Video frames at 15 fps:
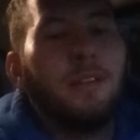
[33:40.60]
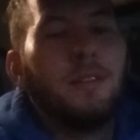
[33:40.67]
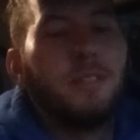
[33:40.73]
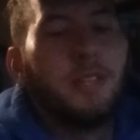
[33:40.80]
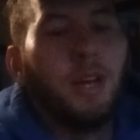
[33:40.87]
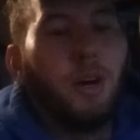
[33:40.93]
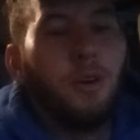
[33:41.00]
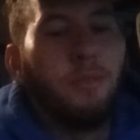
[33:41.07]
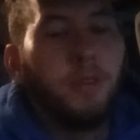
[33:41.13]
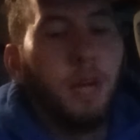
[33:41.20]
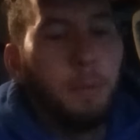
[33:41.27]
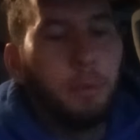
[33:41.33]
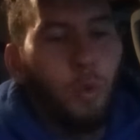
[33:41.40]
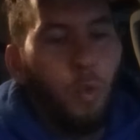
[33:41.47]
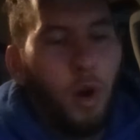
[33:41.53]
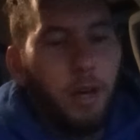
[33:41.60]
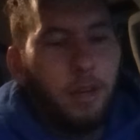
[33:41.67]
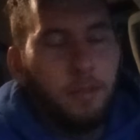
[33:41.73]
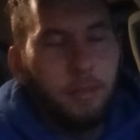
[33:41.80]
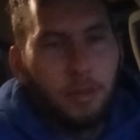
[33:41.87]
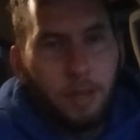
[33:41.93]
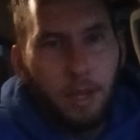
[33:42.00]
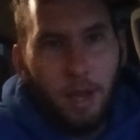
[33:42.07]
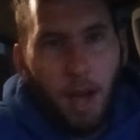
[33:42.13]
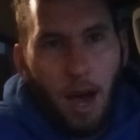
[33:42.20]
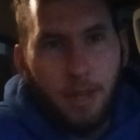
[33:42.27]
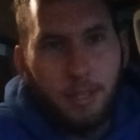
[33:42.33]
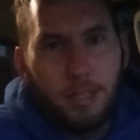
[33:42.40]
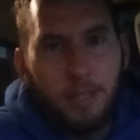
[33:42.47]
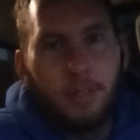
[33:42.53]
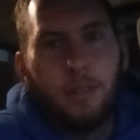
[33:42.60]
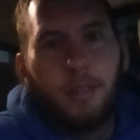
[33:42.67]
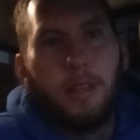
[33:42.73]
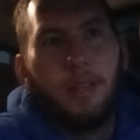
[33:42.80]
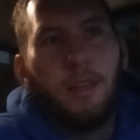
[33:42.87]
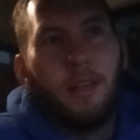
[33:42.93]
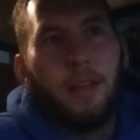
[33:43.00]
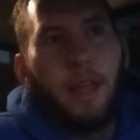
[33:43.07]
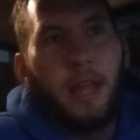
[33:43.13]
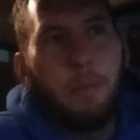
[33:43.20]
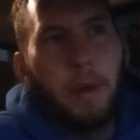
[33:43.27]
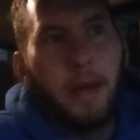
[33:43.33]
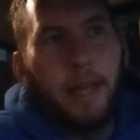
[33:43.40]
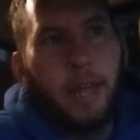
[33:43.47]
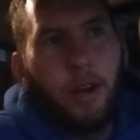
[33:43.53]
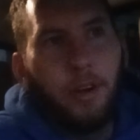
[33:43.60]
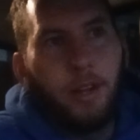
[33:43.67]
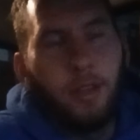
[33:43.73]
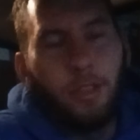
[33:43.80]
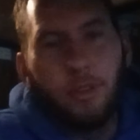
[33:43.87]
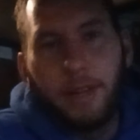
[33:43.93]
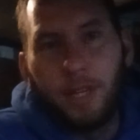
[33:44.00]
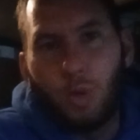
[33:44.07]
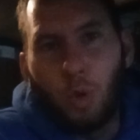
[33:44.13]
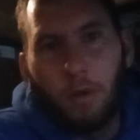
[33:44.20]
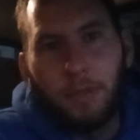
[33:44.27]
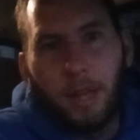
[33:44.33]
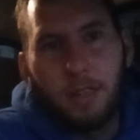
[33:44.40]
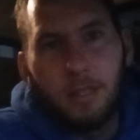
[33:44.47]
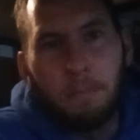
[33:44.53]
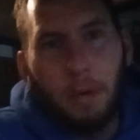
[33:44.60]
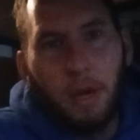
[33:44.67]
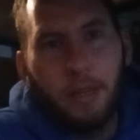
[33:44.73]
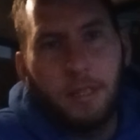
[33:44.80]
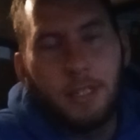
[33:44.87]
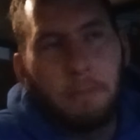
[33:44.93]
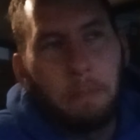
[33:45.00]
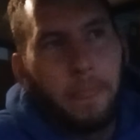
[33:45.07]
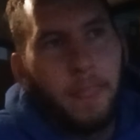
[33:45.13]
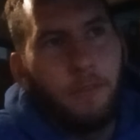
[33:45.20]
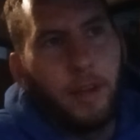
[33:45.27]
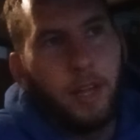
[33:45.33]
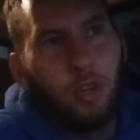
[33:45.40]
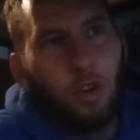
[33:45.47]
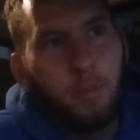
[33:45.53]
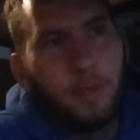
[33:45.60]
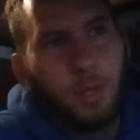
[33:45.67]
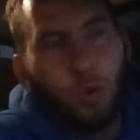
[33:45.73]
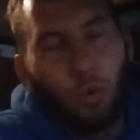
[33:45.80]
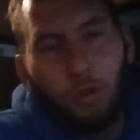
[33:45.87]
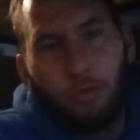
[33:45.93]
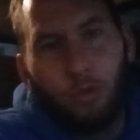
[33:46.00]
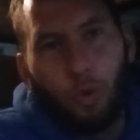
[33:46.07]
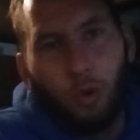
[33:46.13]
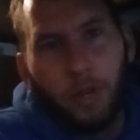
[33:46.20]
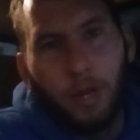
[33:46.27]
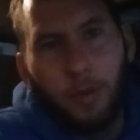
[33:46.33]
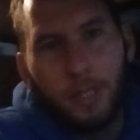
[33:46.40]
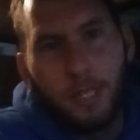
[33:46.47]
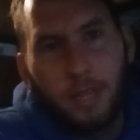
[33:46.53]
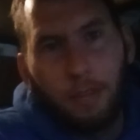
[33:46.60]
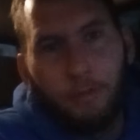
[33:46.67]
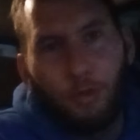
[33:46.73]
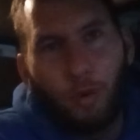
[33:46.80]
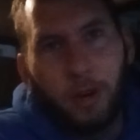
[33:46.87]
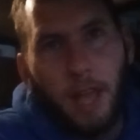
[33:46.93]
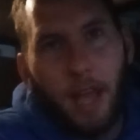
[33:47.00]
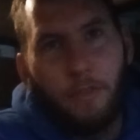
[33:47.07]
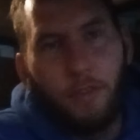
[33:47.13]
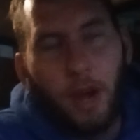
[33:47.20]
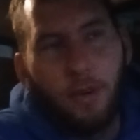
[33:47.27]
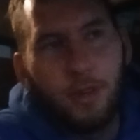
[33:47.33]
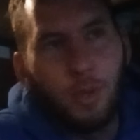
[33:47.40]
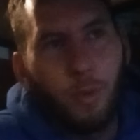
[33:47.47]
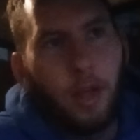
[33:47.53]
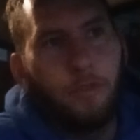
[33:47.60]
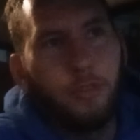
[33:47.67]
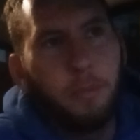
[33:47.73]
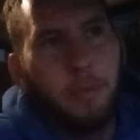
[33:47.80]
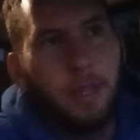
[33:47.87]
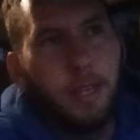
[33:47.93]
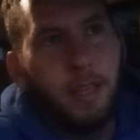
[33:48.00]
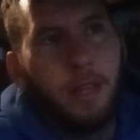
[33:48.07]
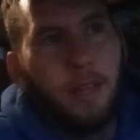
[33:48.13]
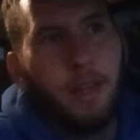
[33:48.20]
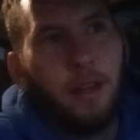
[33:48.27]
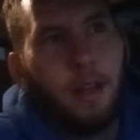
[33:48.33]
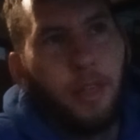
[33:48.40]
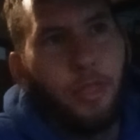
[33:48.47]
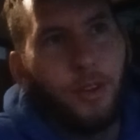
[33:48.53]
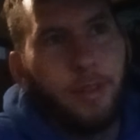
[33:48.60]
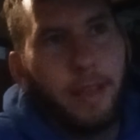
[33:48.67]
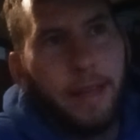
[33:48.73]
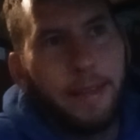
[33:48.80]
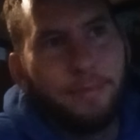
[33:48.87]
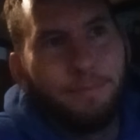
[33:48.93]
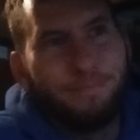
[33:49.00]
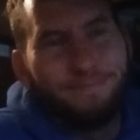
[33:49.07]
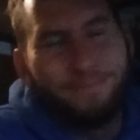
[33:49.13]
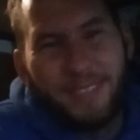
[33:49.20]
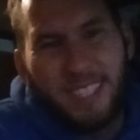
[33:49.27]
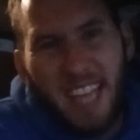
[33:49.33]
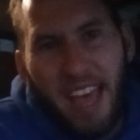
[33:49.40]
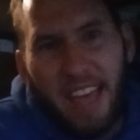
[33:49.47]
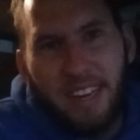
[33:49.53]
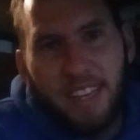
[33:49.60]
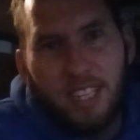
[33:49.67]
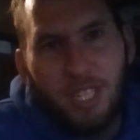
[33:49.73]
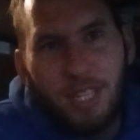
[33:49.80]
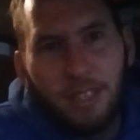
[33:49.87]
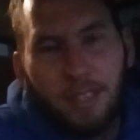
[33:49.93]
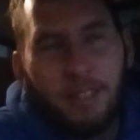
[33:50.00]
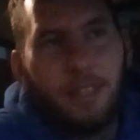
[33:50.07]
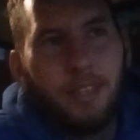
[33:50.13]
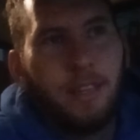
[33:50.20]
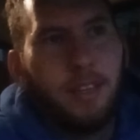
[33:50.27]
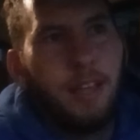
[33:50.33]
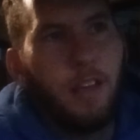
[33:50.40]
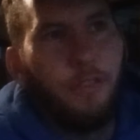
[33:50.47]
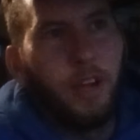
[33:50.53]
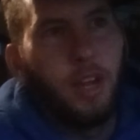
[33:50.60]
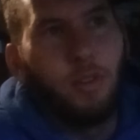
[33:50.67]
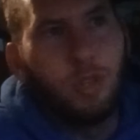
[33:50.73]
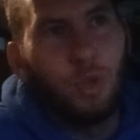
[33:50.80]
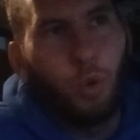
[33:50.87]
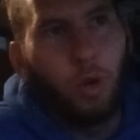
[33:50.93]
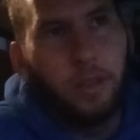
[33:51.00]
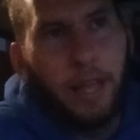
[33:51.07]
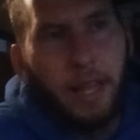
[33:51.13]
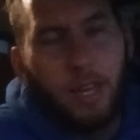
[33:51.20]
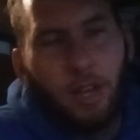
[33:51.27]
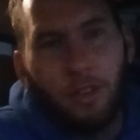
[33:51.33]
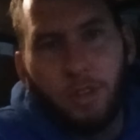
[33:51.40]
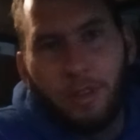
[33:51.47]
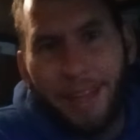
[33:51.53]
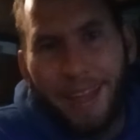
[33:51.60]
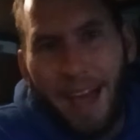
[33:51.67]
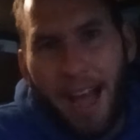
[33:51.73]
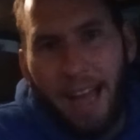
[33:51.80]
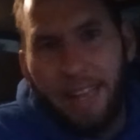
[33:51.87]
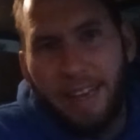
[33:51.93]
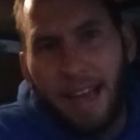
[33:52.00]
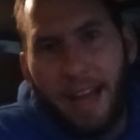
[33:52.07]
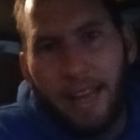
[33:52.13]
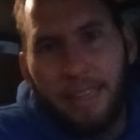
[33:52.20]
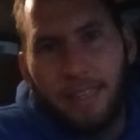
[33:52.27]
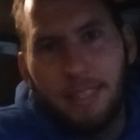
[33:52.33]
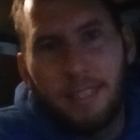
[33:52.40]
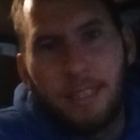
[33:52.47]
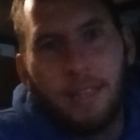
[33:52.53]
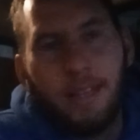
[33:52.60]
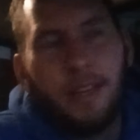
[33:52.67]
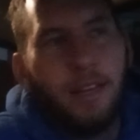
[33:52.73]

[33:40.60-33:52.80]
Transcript: So, number one, cost in my area, they're like 12,000 bucks. If I go up to North Florida, which is like four and a half hours away from me, they're like 10 ish. If I go to Orlando, they're like high nines.